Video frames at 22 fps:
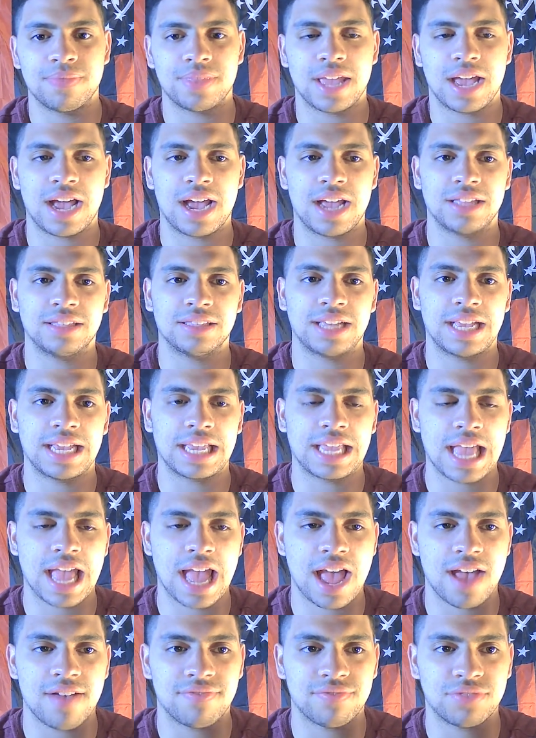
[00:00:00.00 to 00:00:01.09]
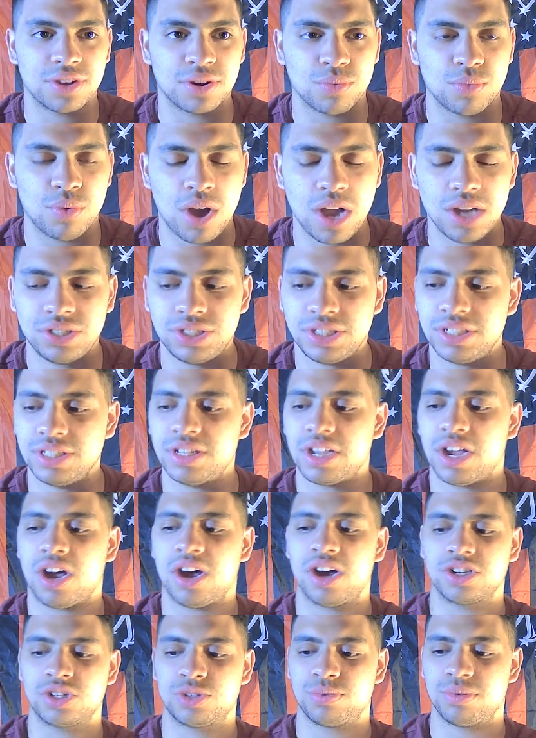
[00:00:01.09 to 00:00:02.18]
After watching the
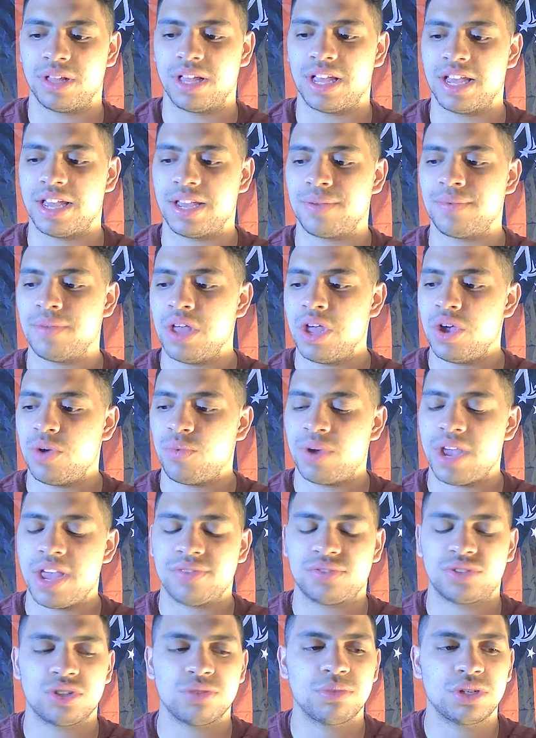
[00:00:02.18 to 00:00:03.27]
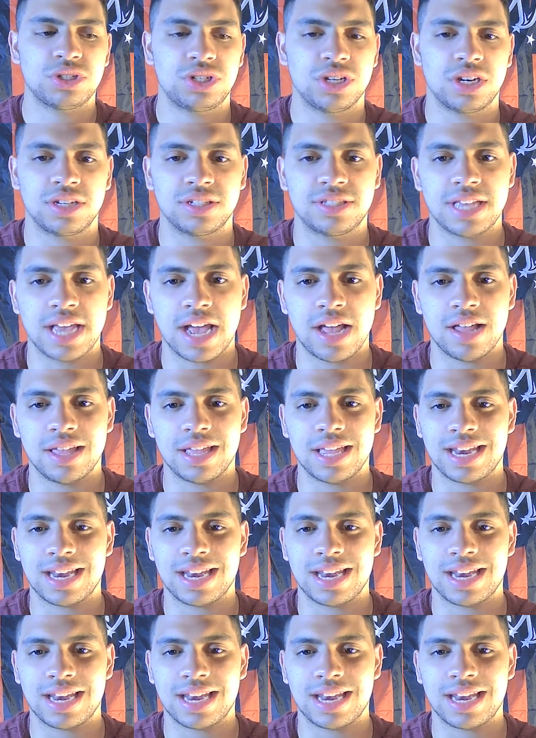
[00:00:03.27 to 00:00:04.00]
Hawks play, we have so much young talent.